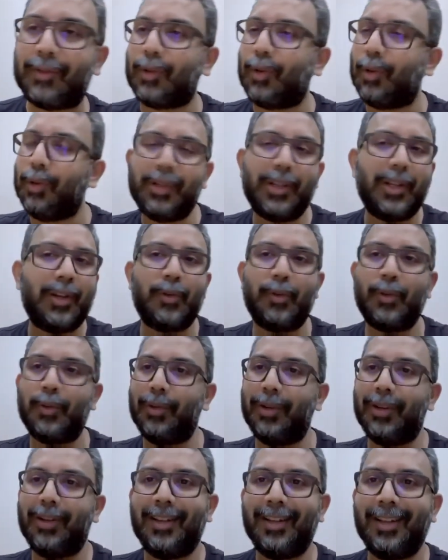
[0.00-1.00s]
golden
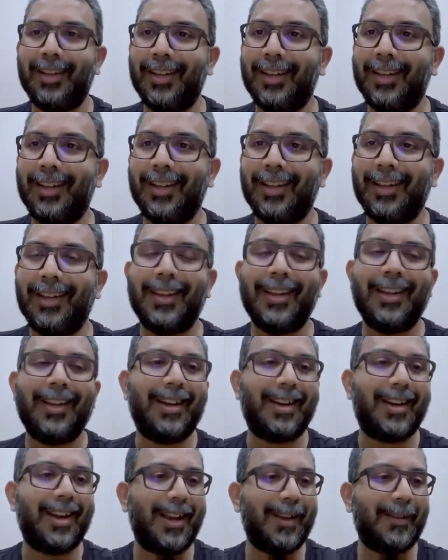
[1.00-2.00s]
rule,
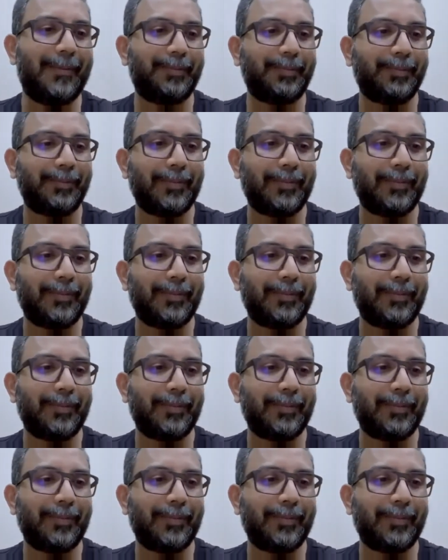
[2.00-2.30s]
right?